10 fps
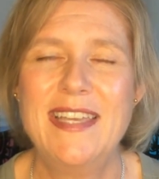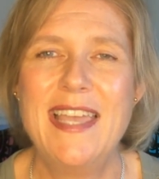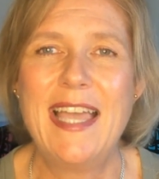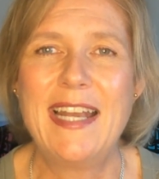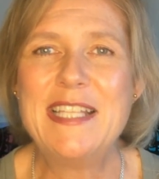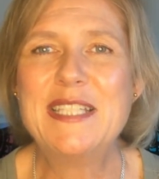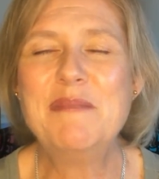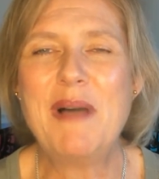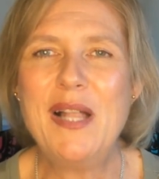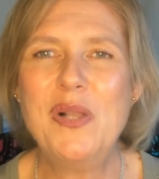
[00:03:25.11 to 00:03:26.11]
And I
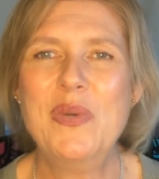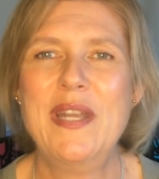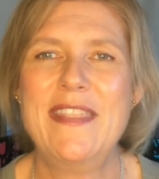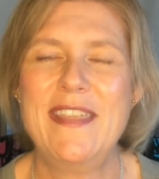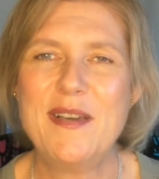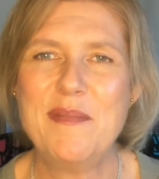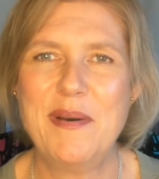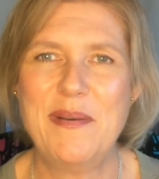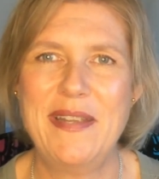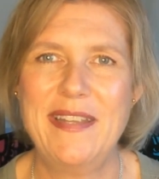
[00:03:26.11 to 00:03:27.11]
smile when I think
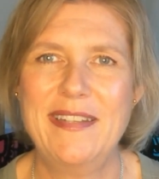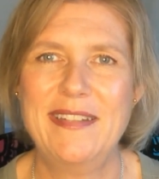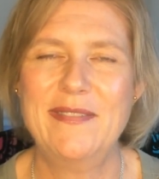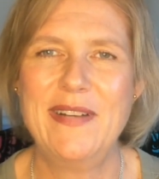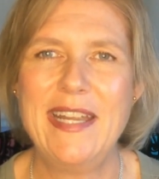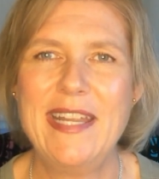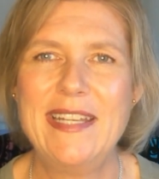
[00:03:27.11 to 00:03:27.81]
about it, right?